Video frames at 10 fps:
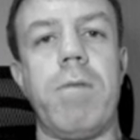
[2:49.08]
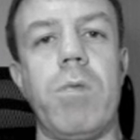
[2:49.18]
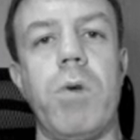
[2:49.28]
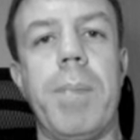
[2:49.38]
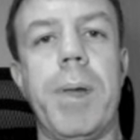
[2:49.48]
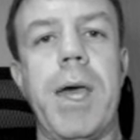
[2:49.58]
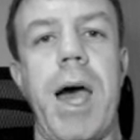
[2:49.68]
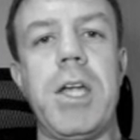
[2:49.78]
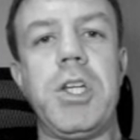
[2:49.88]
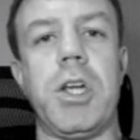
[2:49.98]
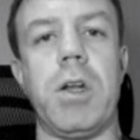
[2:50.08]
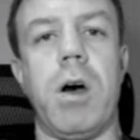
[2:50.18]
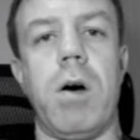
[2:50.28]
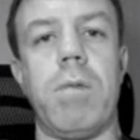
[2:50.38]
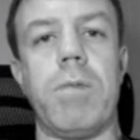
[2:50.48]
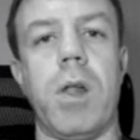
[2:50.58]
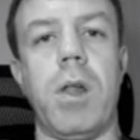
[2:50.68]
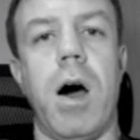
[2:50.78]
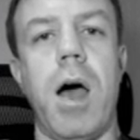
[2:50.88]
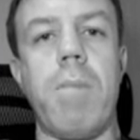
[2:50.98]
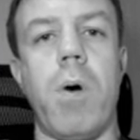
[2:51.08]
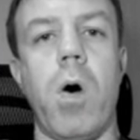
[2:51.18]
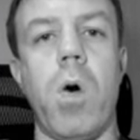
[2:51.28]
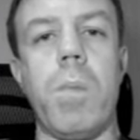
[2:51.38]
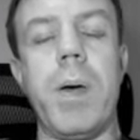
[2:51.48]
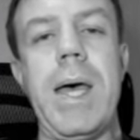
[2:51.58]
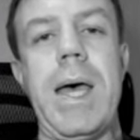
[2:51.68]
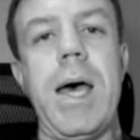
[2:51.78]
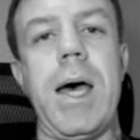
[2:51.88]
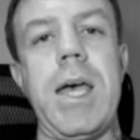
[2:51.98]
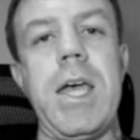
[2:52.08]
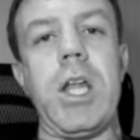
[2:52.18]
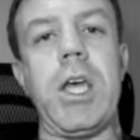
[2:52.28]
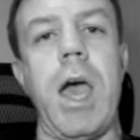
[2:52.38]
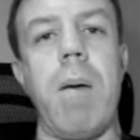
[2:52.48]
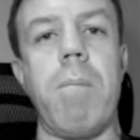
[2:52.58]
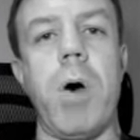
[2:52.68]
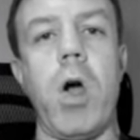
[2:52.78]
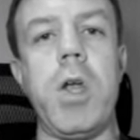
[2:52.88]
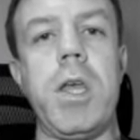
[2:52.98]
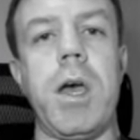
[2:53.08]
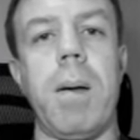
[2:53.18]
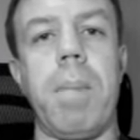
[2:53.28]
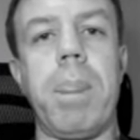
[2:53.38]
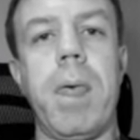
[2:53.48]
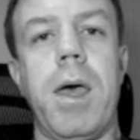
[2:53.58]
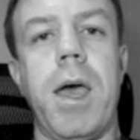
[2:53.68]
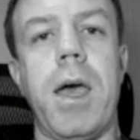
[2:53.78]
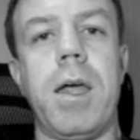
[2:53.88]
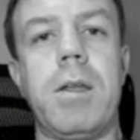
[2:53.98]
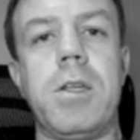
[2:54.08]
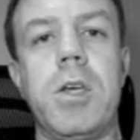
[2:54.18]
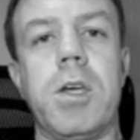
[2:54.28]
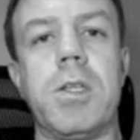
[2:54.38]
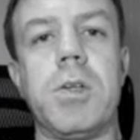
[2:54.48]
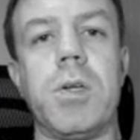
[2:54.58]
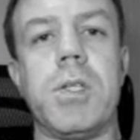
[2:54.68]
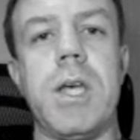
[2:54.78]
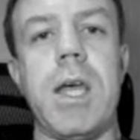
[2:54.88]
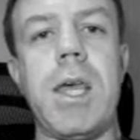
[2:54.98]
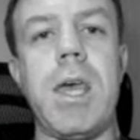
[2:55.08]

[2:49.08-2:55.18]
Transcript: have the replication of the light bulb in Cambodia. And you can sort of see it